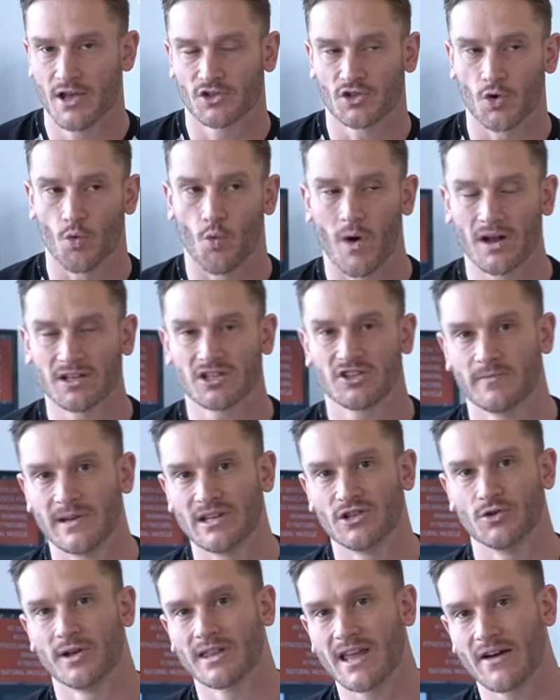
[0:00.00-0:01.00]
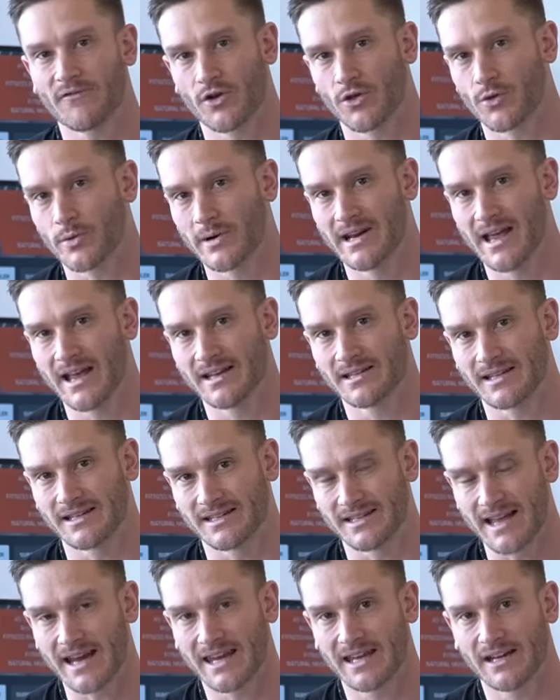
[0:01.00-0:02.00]
So once you've been doing that for three days
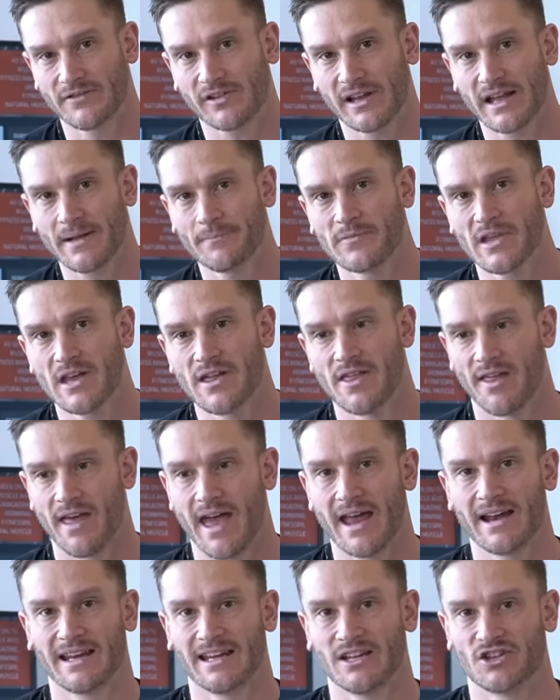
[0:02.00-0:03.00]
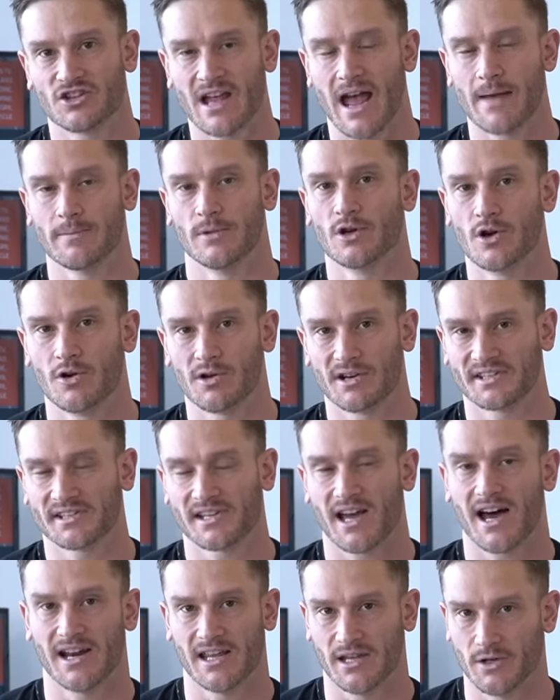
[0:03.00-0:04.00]
consecutively, then each time you go in a
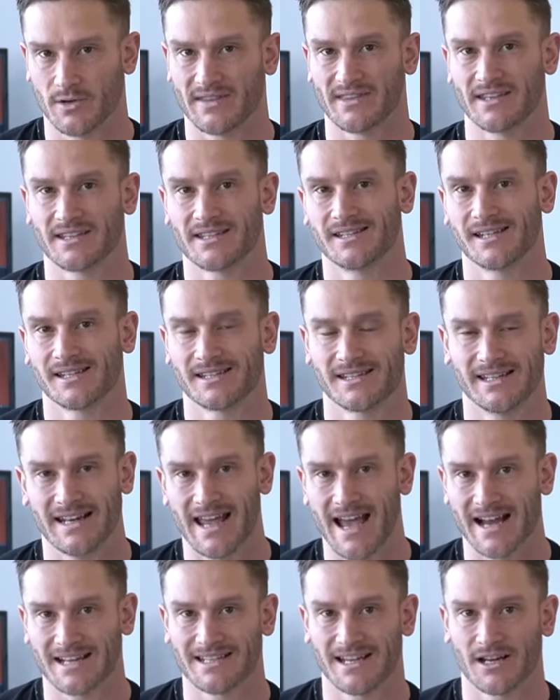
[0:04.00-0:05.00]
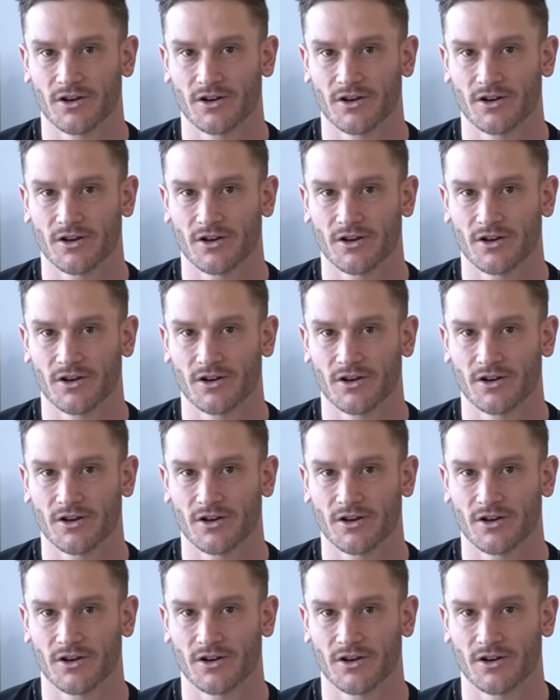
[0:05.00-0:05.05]
sauna, you get the 16x